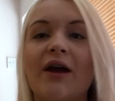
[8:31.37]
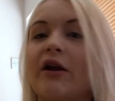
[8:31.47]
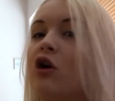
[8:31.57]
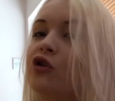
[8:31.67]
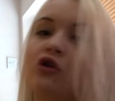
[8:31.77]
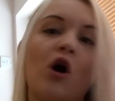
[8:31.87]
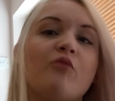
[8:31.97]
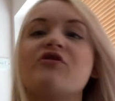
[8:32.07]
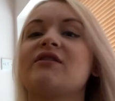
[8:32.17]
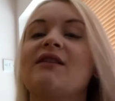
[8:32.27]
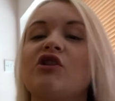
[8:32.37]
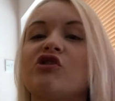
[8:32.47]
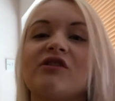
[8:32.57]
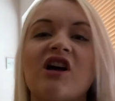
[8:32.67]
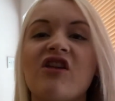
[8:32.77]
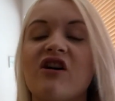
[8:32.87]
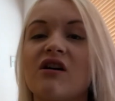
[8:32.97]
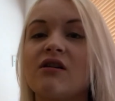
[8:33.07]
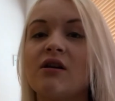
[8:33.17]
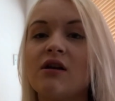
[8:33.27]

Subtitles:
and I could not bring sessions like that.